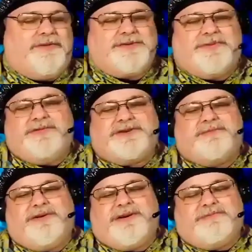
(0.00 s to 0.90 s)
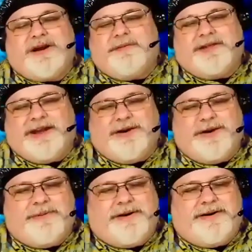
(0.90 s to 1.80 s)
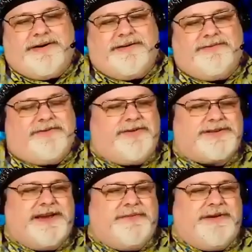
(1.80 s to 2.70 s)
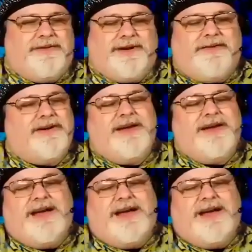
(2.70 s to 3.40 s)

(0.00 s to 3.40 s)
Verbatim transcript: it was but it was a book probably like Harry Potter first came out whatever